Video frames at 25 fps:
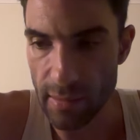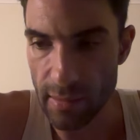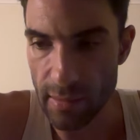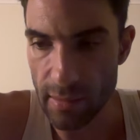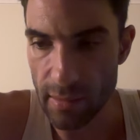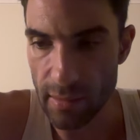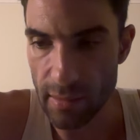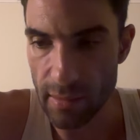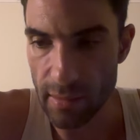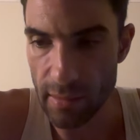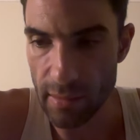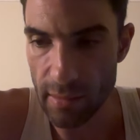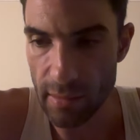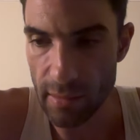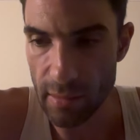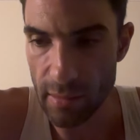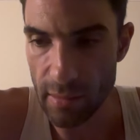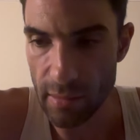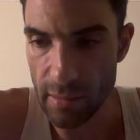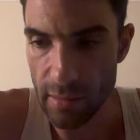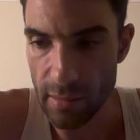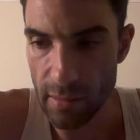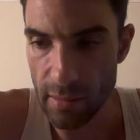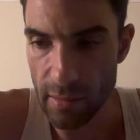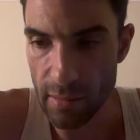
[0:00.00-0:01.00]

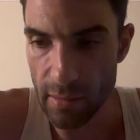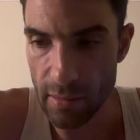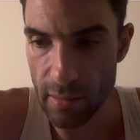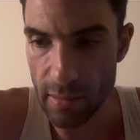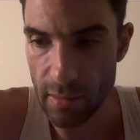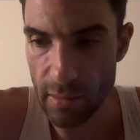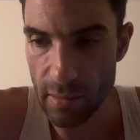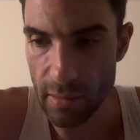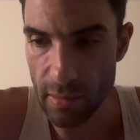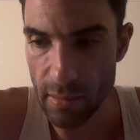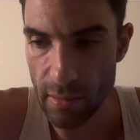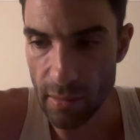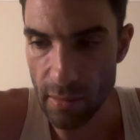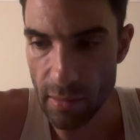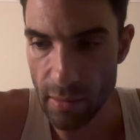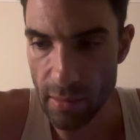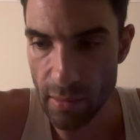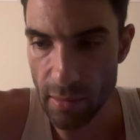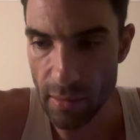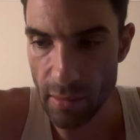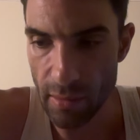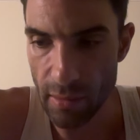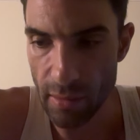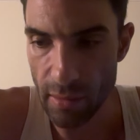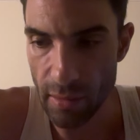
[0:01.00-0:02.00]

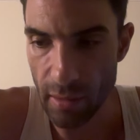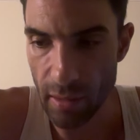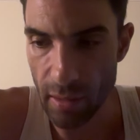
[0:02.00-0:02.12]
Nobody speaks.